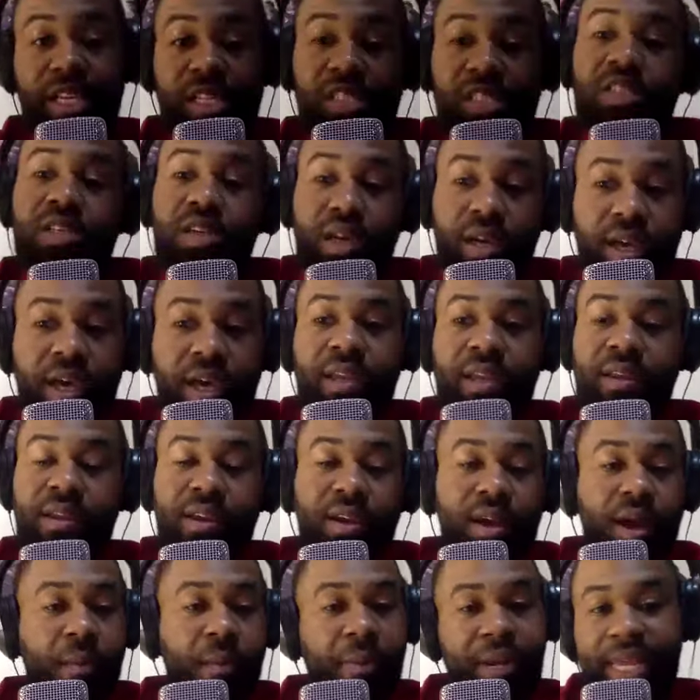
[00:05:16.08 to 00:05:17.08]
like he's good,
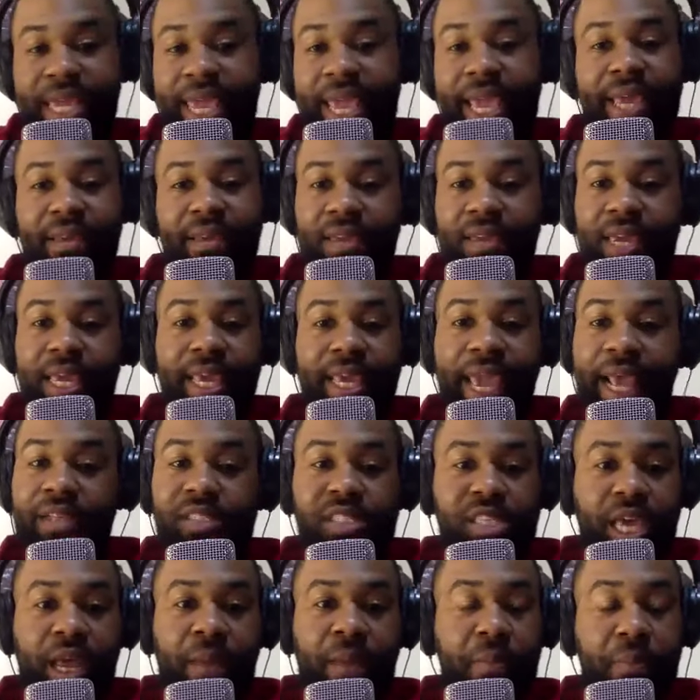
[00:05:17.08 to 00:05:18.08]
but he
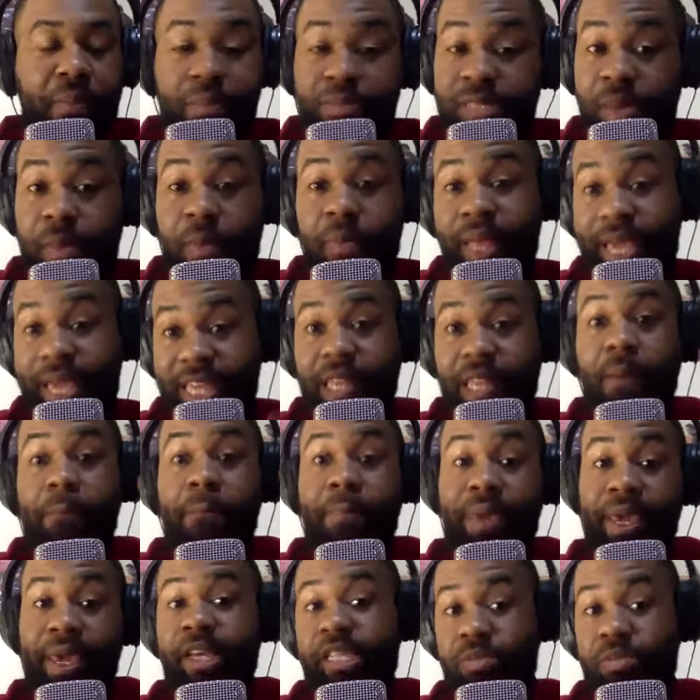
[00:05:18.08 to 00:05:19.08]
can't step up like in
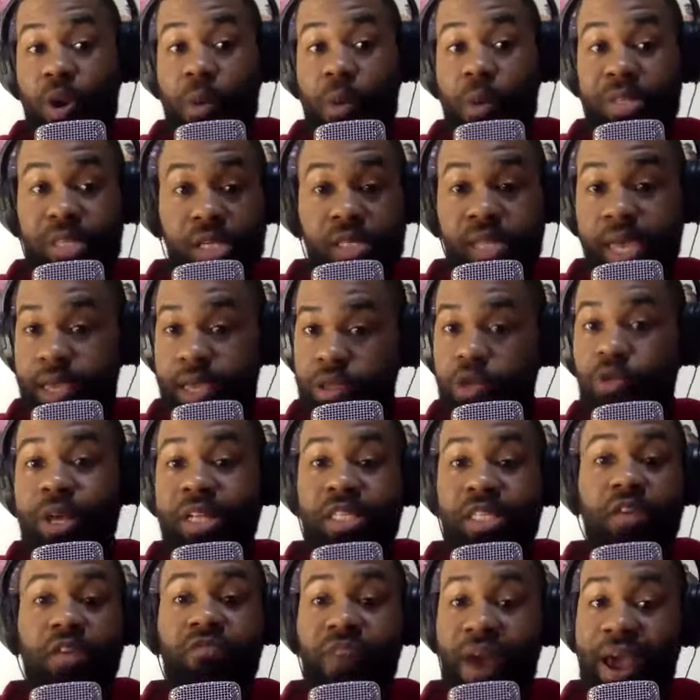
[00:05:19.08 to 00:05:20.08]
the biggest moments because like you
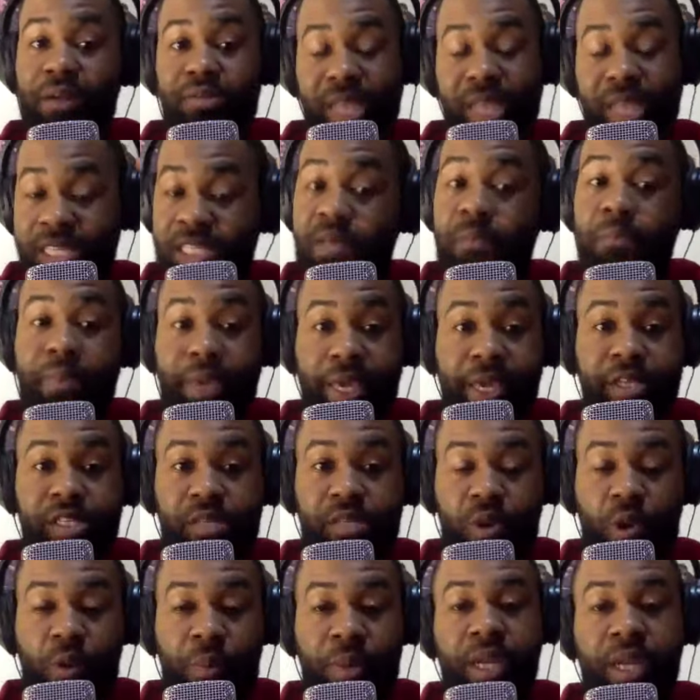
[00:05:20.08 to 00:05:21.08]
get to the finals, that's the
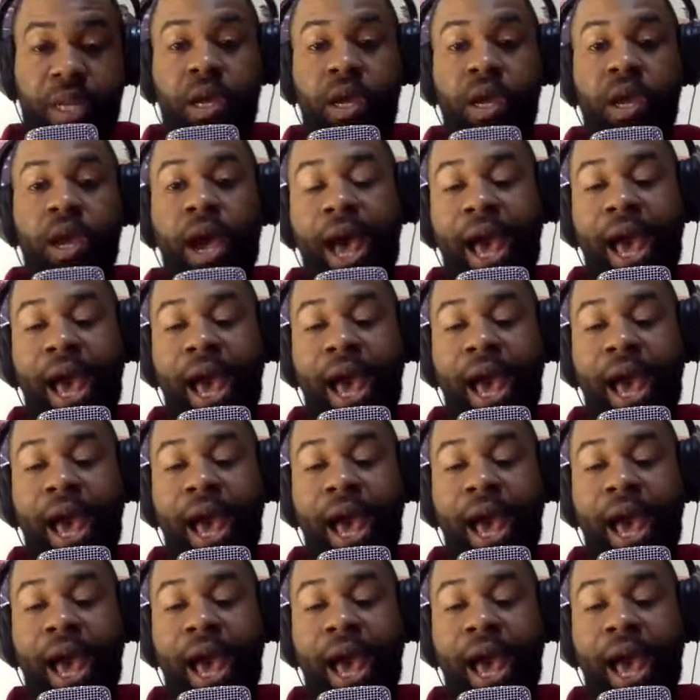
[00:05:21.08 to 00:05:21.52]
biggest moment.